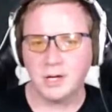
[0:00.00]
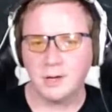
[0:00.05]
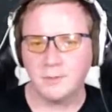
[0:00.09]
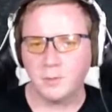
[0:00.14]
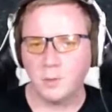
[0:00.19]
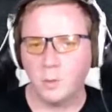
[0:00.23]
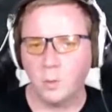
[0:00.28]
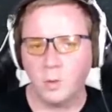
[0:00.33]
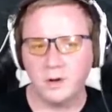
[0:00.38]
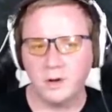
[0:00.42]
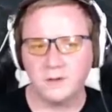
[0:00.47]
up
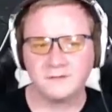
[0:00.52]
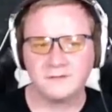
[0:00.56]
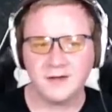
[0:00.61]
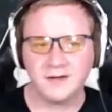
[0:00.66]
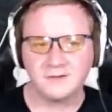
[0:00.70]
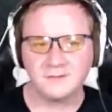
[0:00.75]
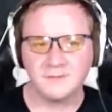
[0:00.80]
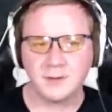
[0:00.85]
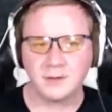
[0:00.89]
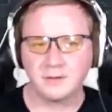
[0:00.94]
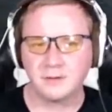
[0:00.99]
one
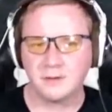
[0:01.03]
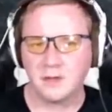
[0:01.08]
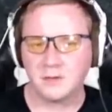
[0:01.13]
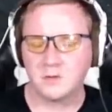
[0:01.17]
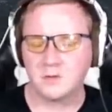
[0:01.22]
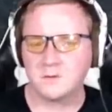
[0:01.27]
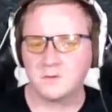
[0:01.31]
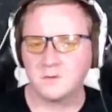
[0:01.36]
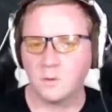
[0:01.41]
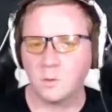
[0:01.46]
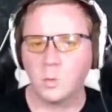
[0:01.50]
side's better than the
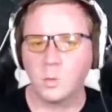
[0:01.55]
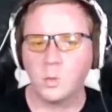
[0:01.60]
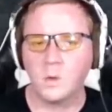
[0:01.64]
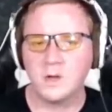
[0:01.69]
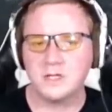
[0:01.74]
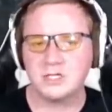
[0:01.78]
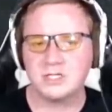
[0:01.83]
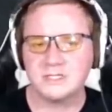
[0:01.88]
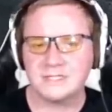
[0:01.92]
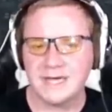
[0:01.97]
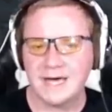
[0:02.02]
other. So
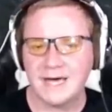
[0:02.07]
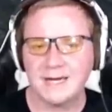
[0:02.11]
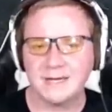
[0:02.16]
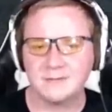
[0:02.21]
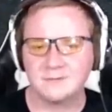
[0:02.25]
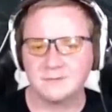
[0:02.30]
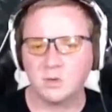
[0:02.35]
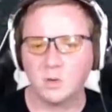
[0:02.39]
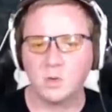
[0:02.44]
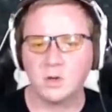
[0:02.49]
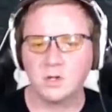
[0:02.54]
which side
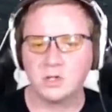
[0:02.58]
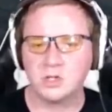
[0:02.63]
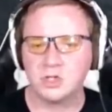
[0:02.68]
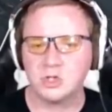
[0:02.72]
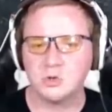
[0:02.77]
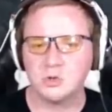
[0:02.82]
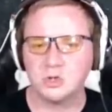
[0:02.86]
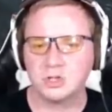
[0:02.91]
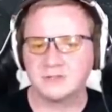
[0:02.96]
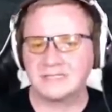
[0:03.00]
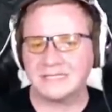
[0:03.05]
is going to
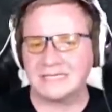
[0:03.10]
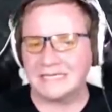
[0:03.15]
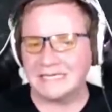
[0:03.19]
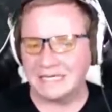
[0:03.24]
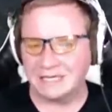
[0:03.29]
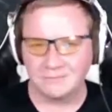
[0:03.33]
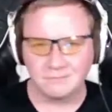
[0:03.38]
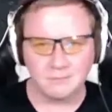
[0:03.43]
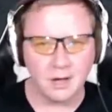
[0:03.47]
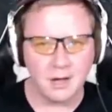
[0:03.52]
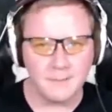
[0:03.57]
just
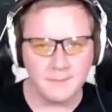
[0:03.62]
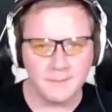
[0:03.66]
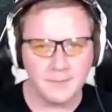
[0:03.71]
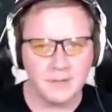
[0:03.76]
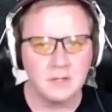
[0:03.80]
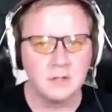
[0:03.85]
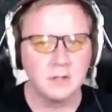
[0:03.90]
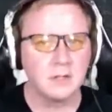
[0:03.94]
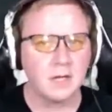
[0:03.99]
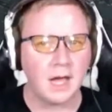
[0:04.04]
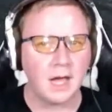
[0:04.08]
give up
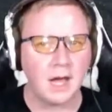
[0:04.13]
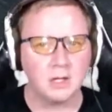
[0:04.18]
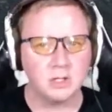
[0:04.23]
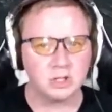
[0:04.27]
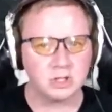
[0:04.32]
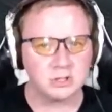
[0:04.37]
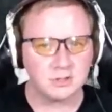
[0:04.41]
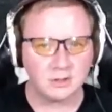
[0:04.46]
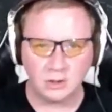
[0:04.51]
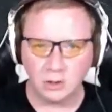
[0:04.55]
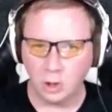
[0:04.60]
and
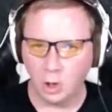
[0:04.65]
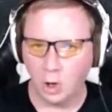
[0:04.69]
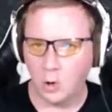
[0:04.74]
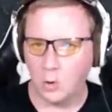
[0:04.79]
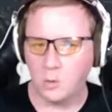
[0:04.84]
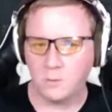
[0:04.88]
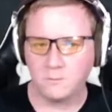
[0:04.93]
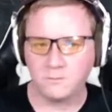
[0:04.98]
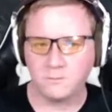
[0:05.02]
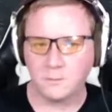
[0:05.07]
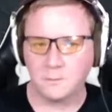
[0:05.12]
just
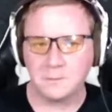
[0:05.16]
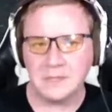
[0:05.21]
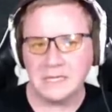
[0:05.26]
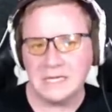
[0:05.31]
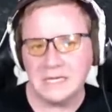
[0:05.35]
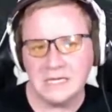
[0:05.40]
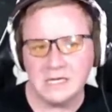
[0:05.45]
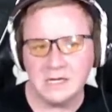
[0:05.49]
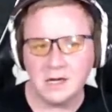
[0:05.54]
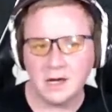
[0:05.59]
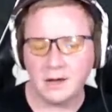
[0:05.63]
go for
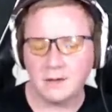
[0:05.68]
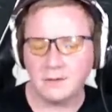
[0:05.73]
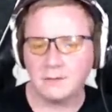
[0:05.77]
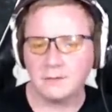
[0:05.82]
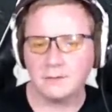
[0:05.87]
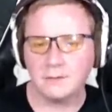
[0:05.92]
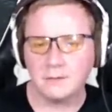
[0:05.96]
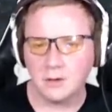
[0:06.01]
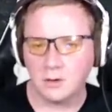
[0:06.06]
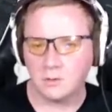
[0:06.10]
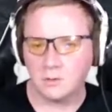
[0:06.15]
B
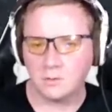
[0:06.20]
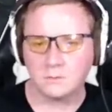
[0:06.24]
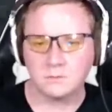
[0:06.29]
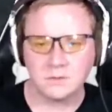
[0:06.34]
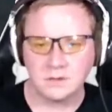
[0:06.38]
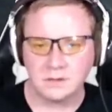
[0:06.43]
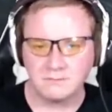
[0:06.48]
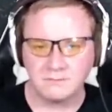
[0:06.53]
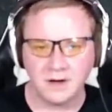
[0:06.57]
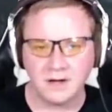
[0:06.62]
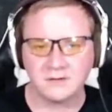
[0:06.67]
and you know
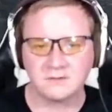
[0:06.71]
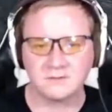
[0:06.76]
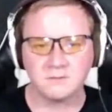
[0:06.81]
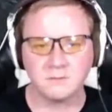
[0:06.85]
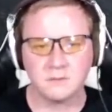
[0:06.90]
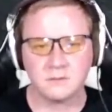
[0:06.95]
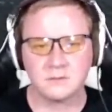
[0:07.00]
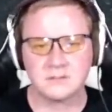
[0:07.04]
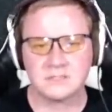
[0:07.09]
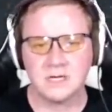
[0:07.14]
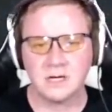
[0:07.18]
vice
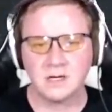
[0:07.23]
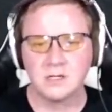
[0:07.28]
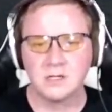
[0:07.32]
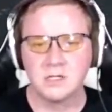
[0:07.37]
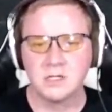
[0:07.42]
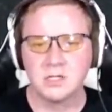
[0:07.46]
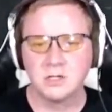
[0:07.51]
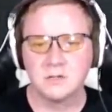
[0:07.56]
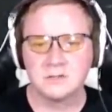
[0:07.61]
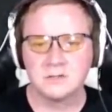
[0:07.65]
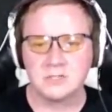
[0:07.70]
versa.
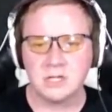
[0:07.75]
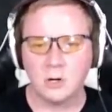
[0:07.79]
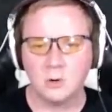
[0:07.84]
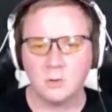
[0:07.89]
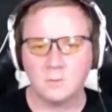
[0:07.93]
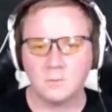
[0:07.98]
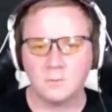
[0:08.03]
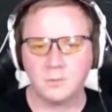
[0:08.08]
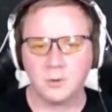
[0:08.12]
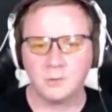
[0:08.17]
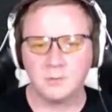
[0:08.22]

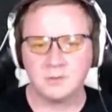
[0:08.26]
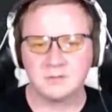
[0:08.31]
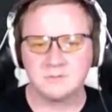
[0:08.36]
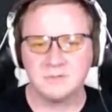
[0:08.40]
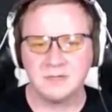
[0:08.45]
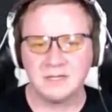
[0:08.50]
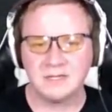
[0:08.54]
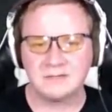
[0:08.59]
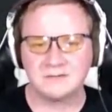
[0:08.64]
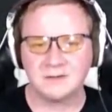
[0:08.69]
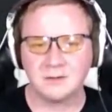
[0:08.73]
So pretty much
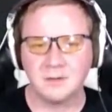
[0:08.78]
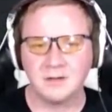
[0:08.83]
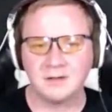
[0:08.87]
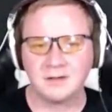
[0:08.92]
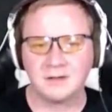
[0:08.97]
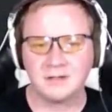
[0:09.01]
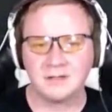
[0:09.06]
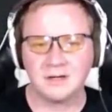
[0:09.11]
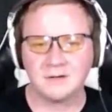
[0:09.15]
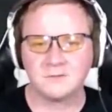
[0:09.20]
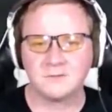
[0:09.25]
B is gonna be the
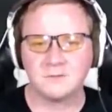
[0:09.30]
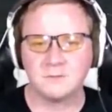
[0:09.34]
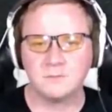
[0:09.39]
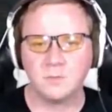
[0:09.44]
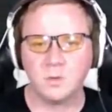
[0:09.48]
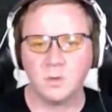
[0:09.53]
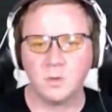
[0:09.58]
contestant